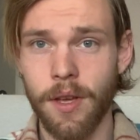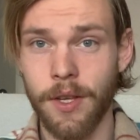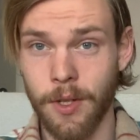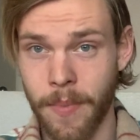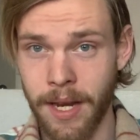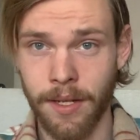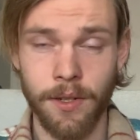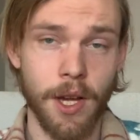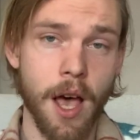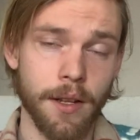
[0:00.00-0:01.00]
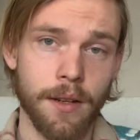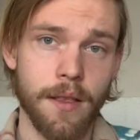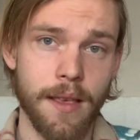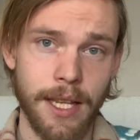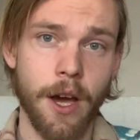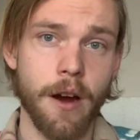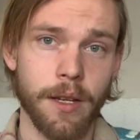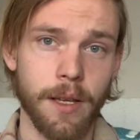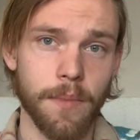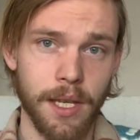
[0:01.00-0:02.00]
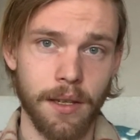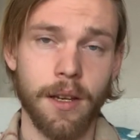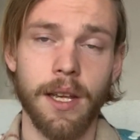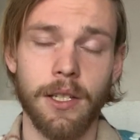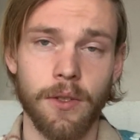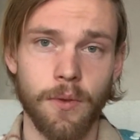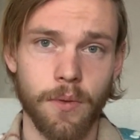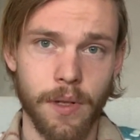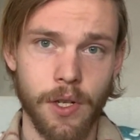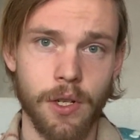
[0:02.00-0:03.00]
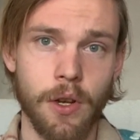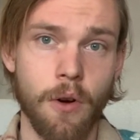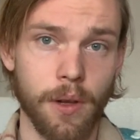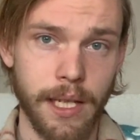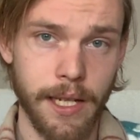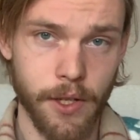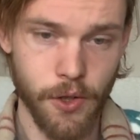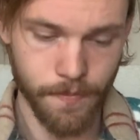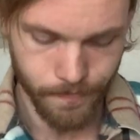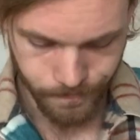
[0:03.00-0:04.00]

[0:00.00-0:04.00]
is dependent on that hierarchy being connected to tradition or lineage.